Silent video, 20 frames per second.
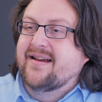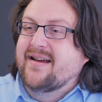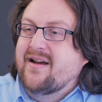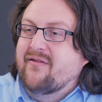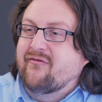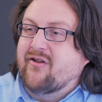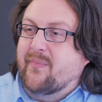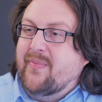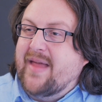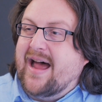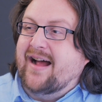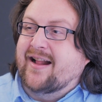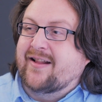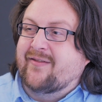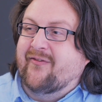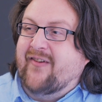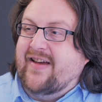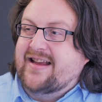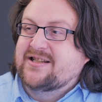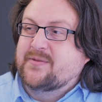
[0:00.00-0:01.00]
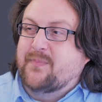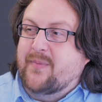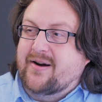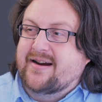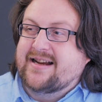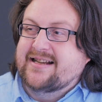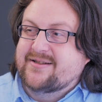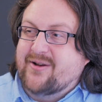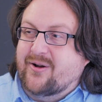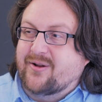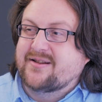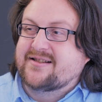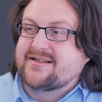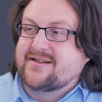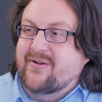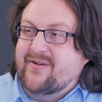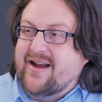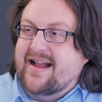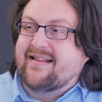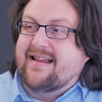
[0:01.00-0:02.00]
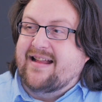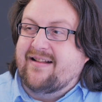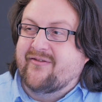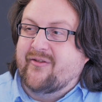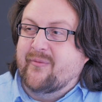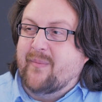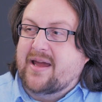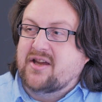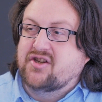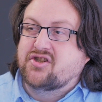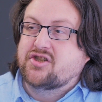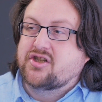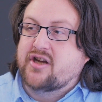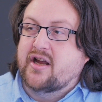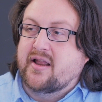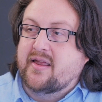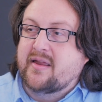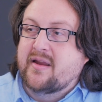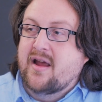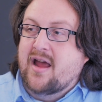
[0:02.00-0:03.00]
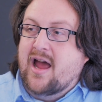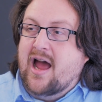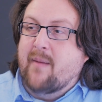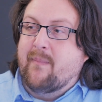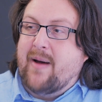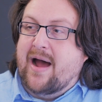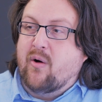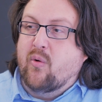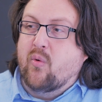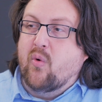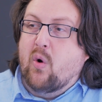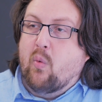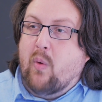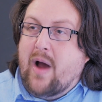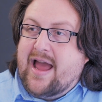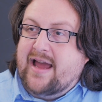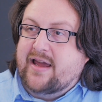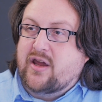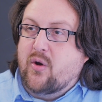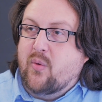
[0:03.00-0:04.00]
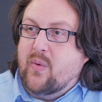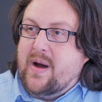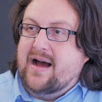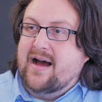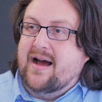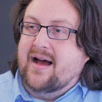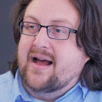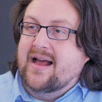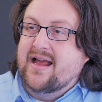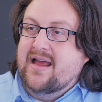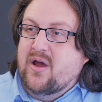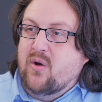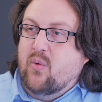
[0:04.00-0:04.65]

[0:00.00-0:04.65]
From that, Facebook is also getting information about where you are,